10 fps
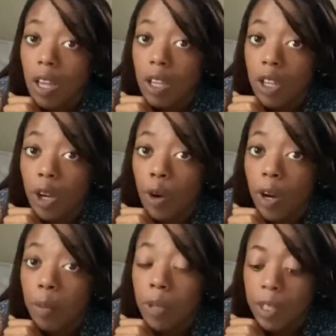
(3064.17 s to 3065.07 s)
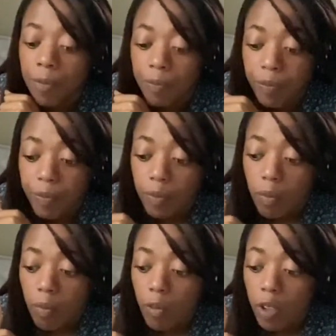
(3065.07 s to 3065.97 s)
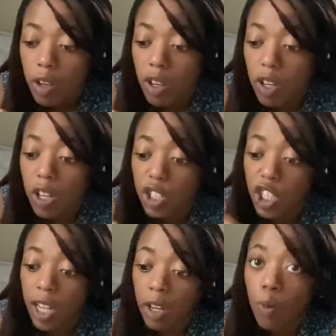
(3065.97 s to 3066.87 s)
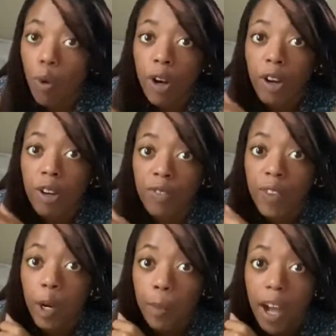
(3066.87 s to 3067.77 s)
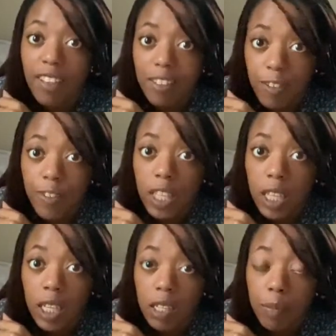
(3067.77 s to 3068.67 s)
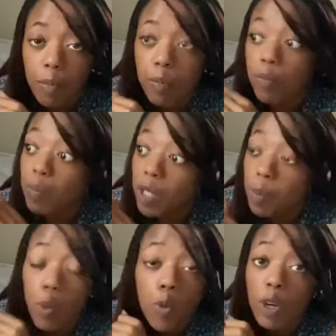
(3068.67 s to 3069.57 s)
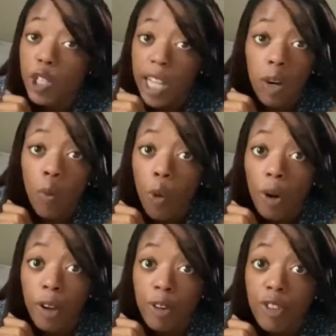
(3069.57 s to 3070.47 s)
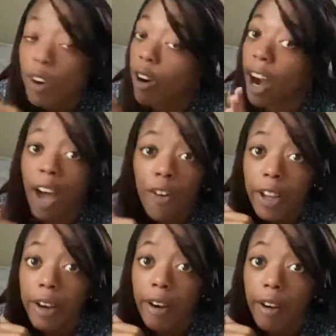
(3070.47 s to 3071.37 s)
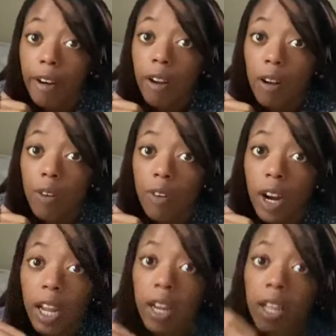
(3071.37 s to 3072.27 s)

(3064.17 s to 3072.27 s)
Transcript: You know what I mean? A shadow warrior is a very positive thing. People who are shadow warriors are out here, right?